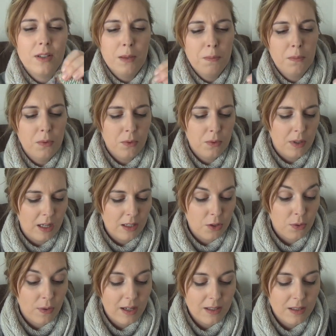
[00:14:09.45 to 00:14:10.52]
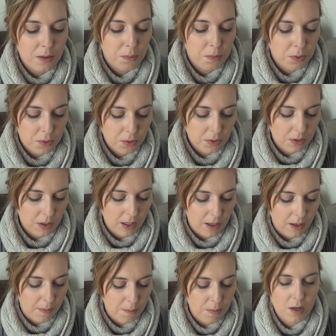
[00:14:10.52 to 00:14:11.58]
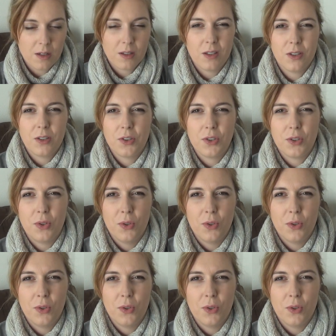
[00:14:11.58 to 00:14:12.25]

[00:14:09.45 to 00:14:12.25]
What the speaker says: I try to put markers